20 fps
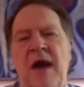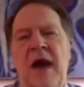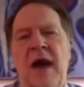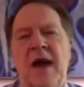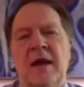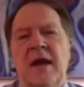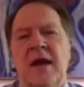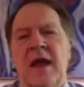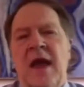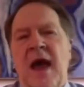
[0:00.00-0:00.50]

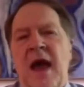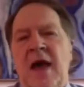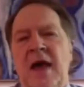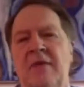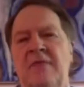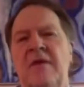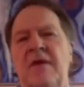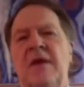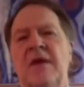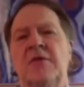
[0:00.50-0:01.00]
fact, I
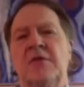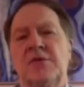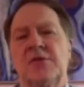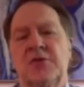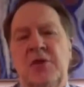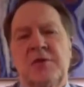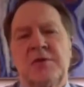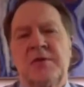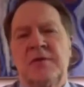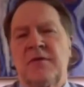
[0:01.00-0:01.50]
had veterans
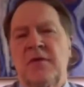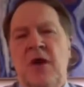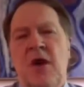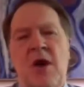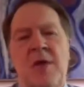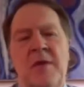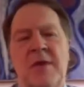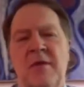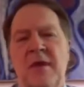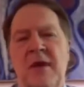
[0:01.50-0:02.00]
groups that have
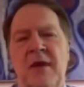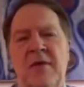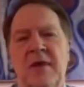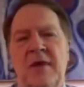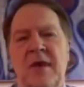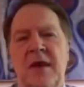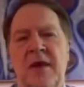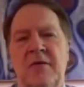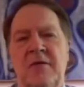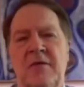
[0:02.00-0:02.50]
called me around
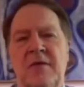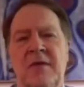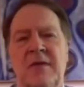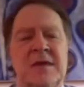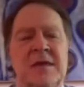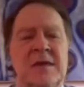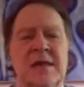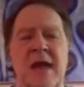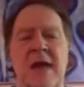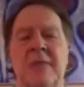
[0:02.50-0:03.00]
the country.
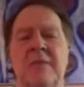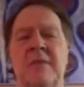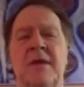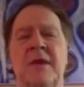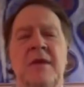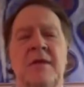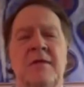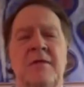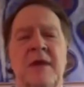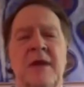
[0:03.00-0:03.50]
This has happened
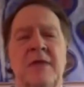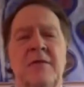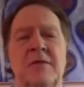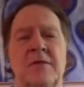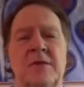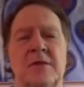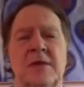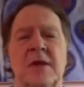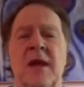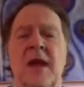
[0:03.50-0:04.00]
to other
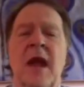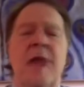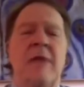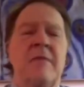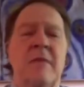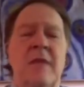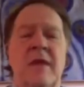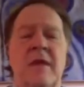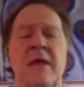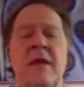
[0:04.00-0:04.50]
veterans. A lot of
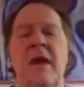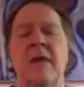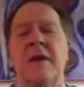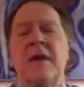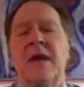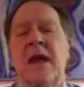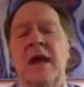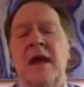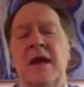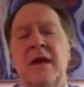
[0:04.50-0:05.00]
them, they've not
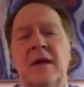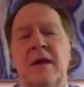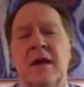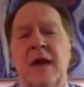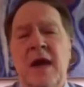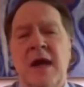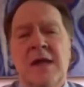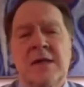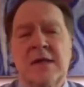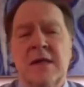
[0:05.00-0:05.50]
been taken into
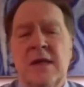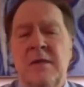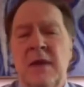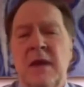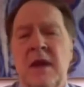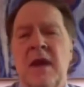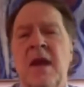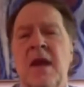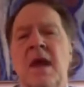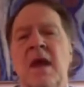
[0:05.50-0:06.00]
custody,
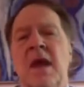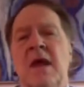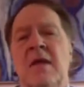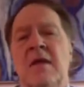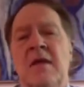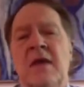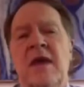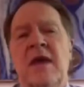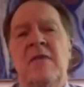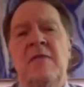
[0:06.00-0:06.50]
but
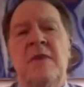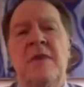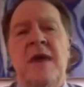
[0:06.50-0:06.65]
the